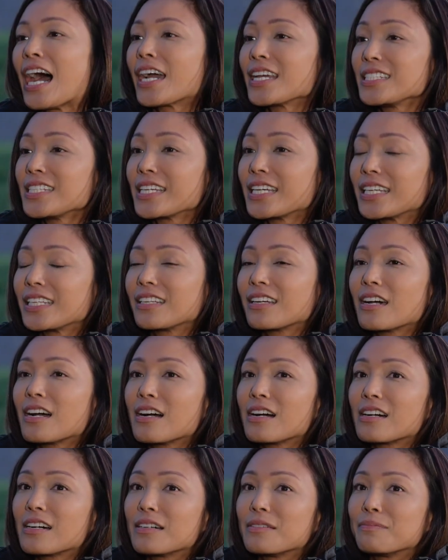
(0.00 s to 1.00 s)
I did.
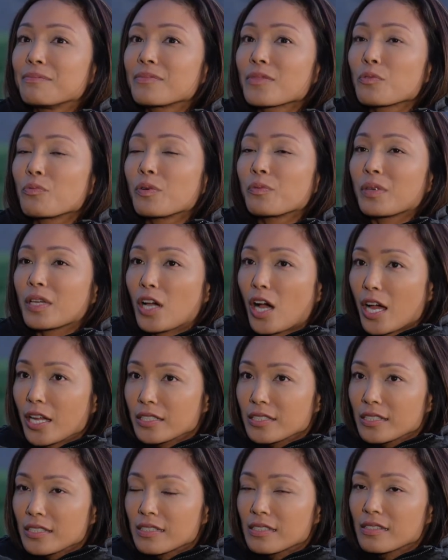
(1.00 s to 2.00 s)
When we
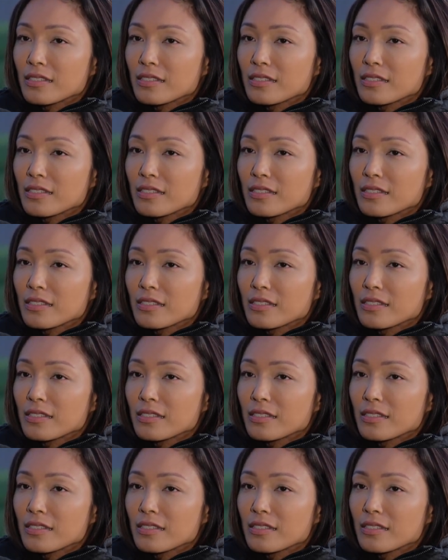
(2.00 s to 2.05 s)
got to the